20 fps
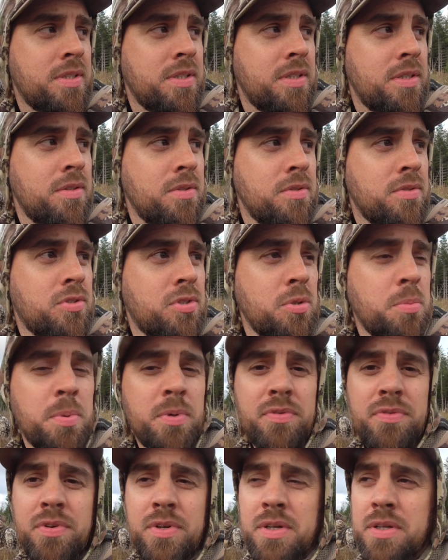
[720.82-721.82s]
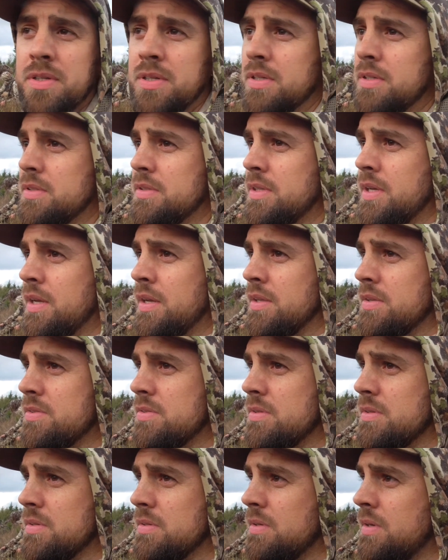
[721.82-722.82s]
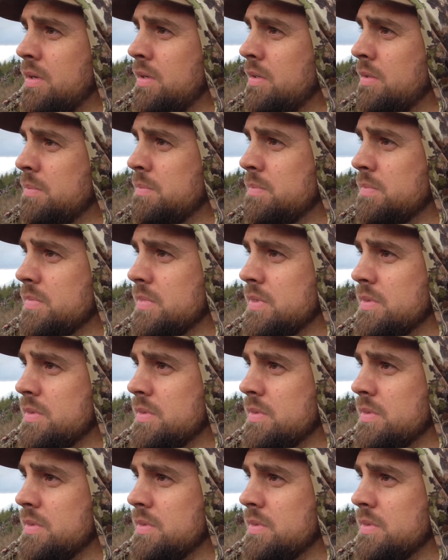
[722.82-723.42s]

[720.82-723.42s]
old super freak dance on them.